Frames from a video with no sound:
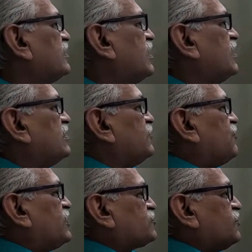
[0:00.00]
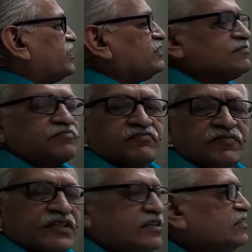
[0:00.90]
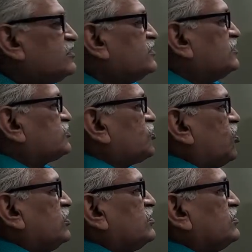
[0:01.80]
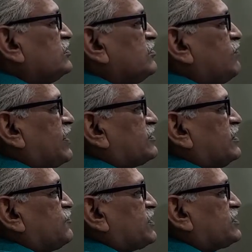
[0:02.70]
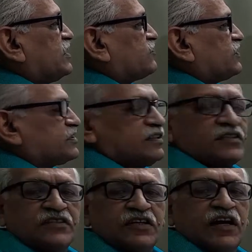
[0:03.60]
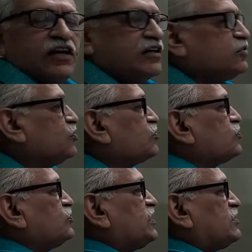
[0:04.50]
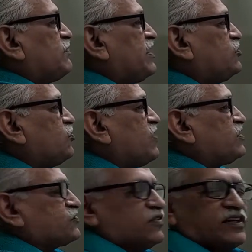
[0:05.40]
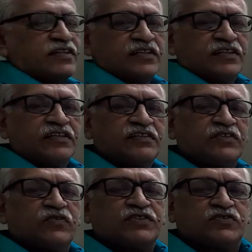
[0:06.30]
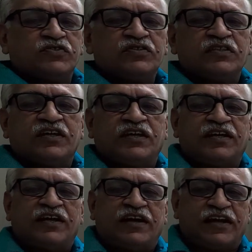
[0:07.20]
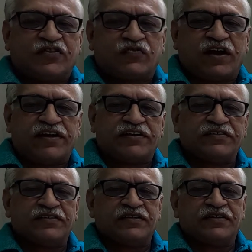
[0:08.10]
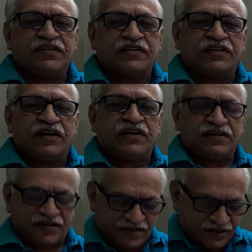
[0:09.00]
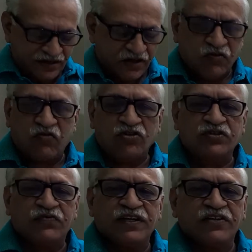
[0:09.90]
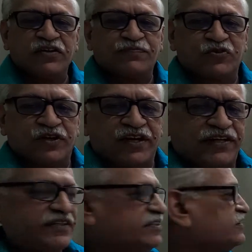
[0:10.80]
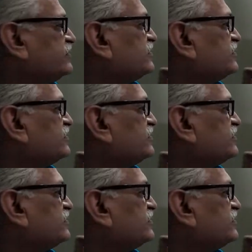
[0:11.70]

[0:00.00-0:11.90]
The first one, solve partial differential equation dou 2z by dou y square is equals to xy. Watch the video up to end.